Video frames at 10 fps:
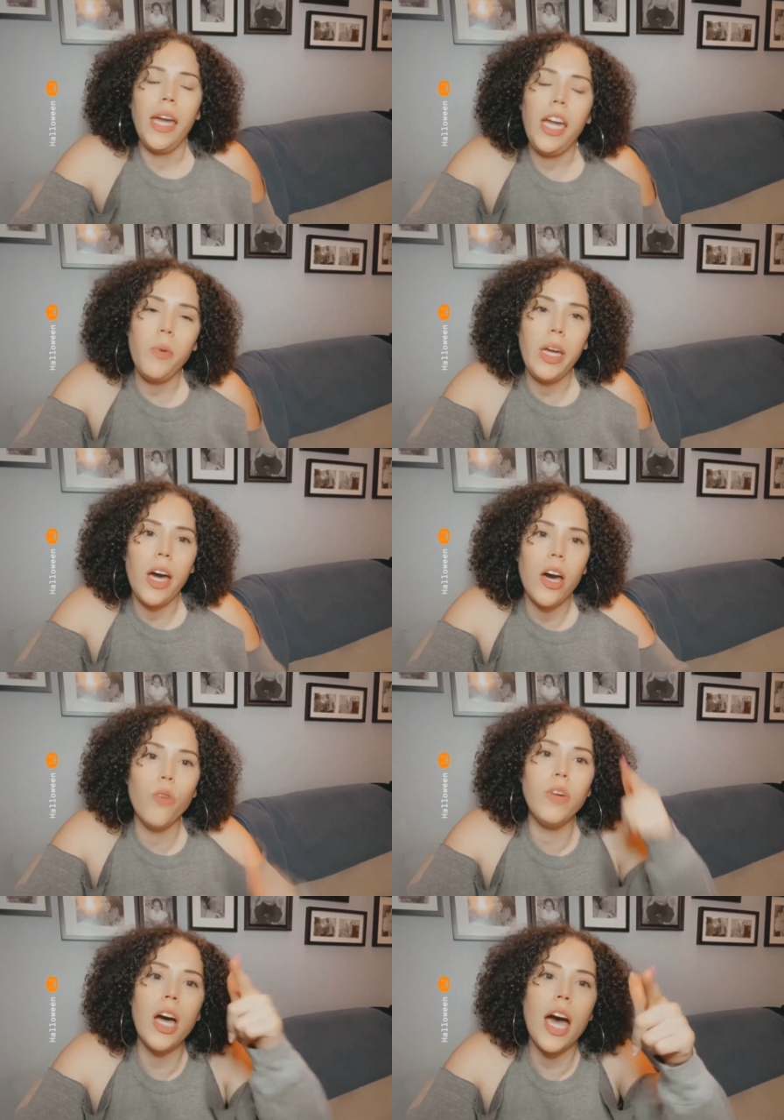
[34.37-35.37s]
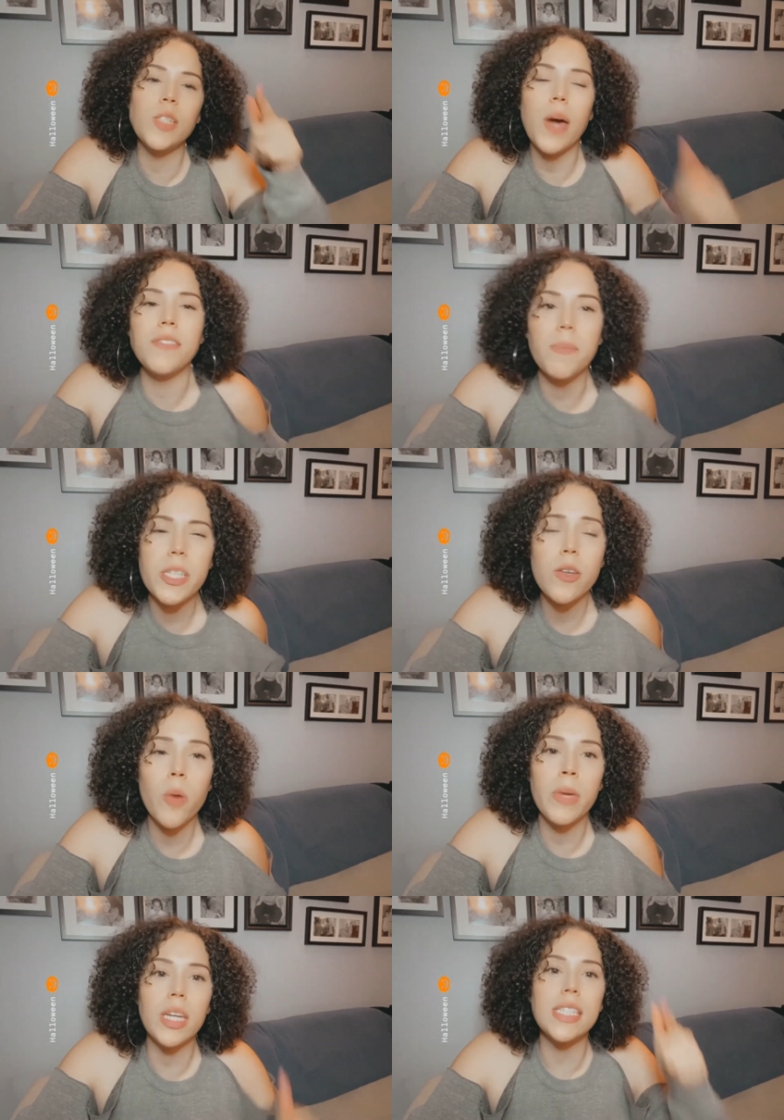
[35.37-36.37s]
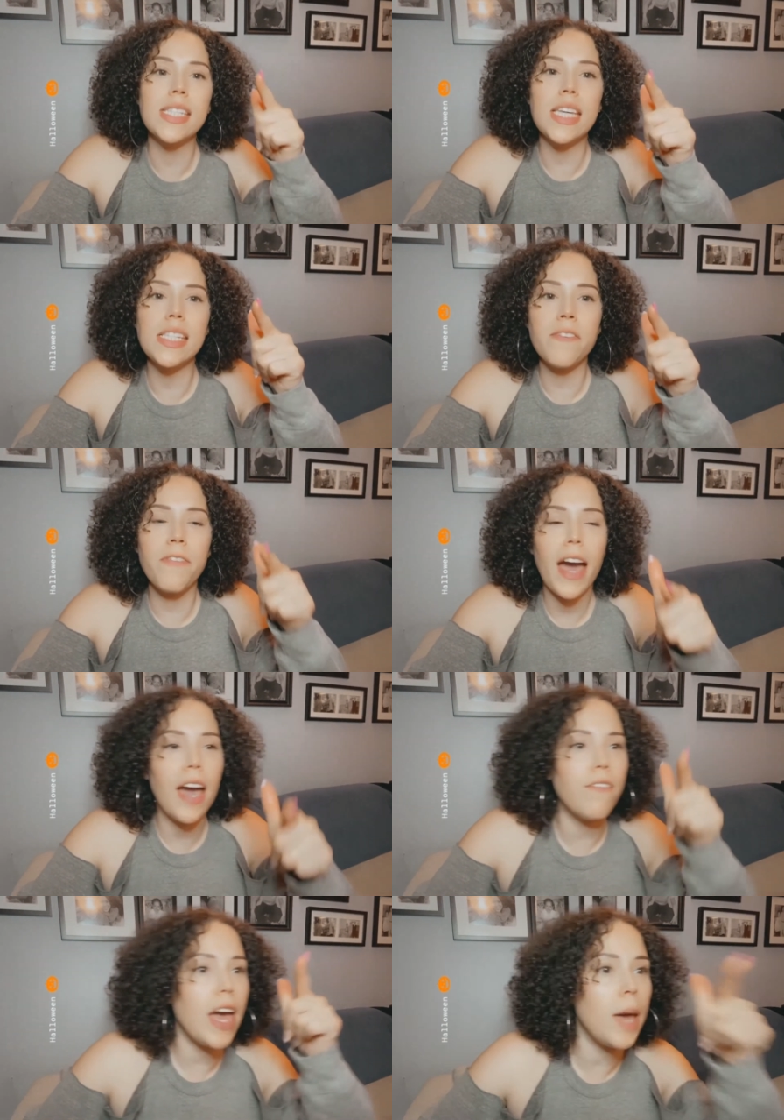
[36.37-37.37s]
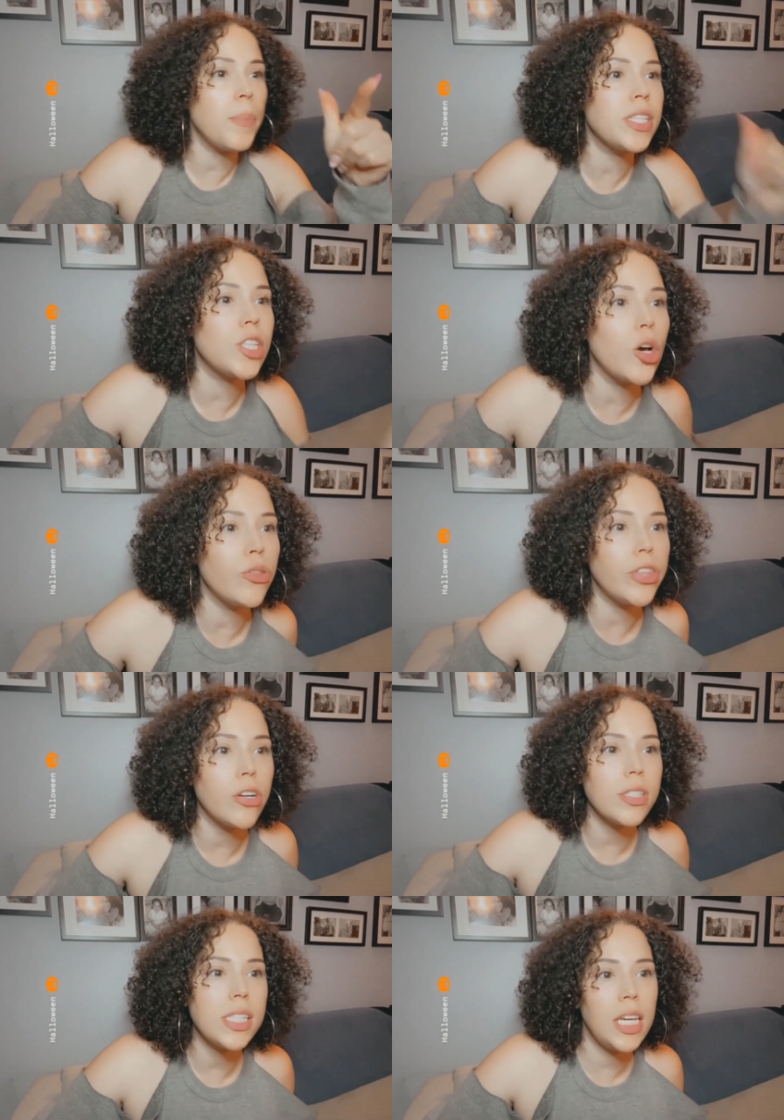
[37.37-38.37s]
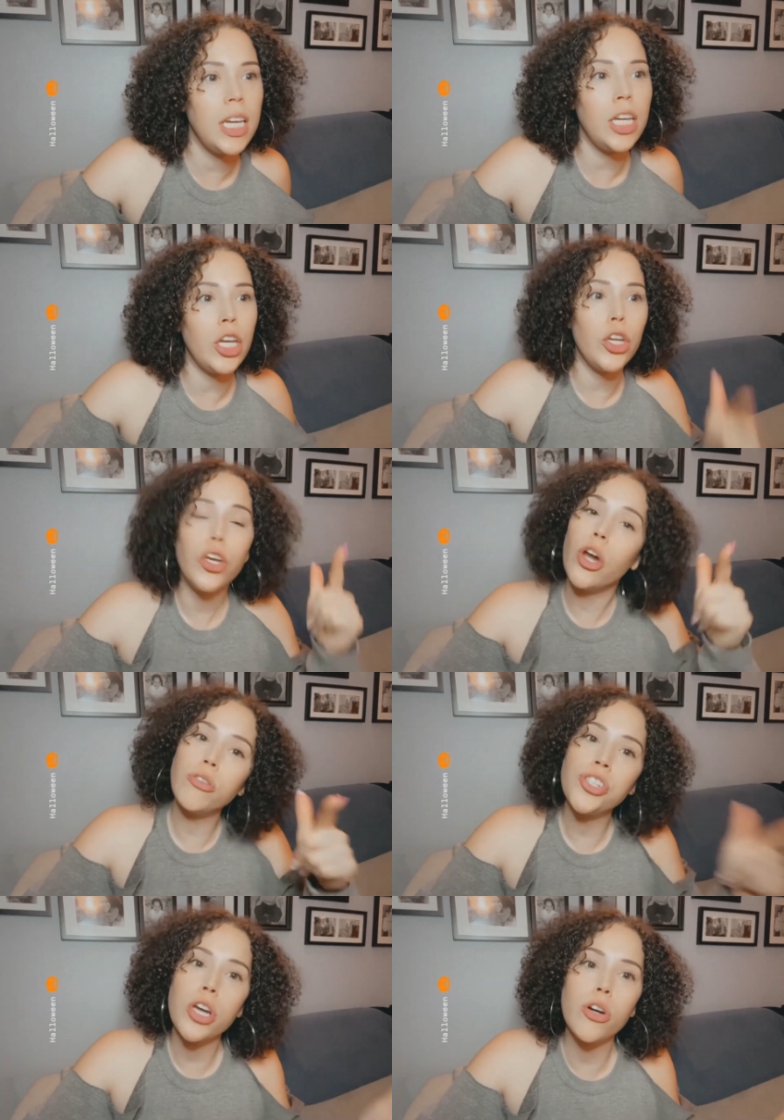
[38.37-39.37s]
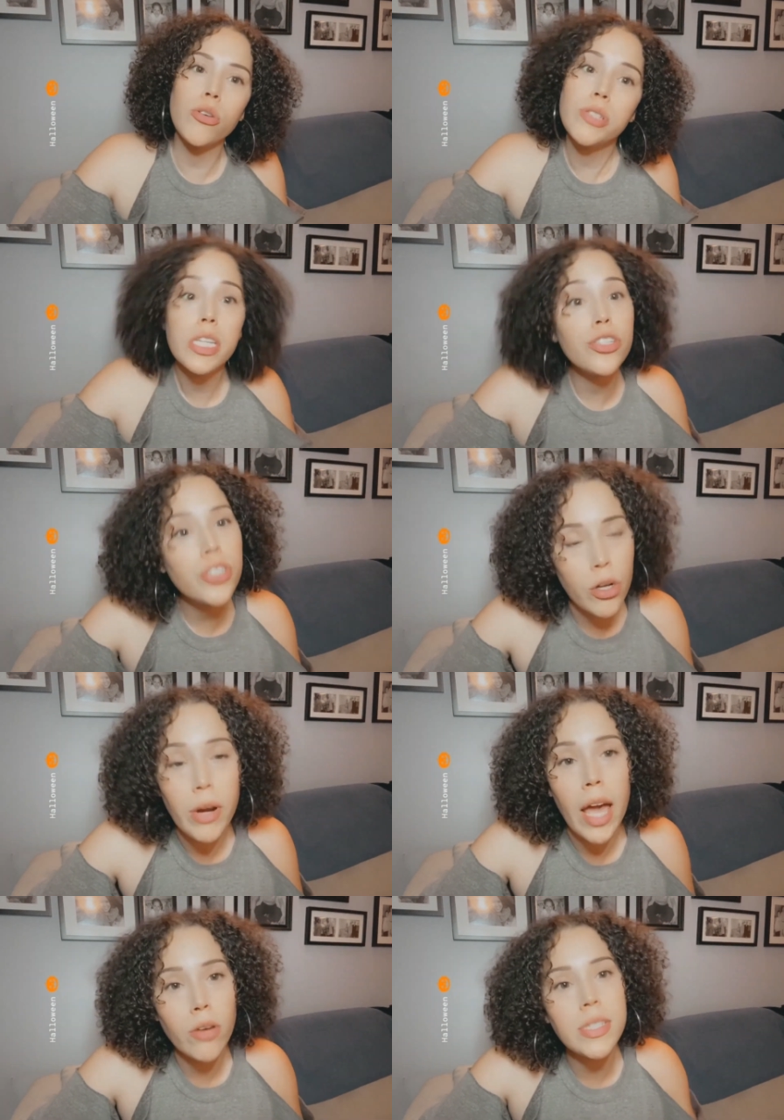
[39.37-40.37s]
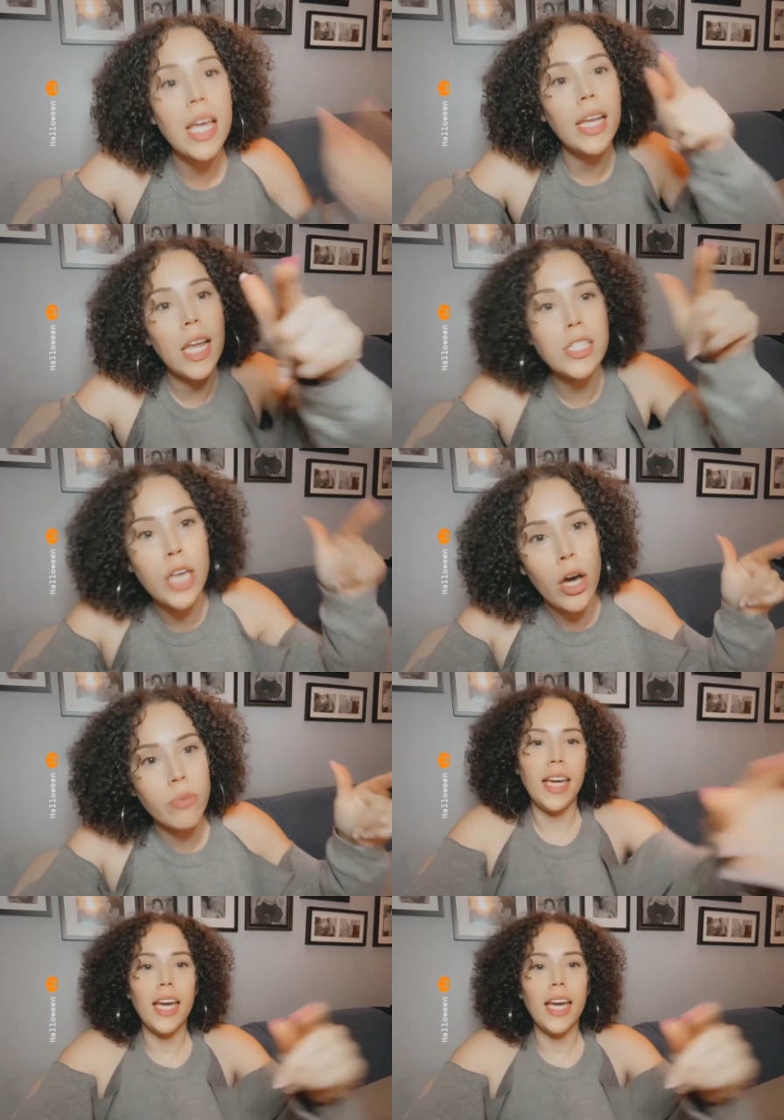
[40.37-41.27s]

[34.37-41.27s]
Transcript: Here we go. Real Housewives of Potomac, season 5, episode 13. No shows and showdowns. Let's go.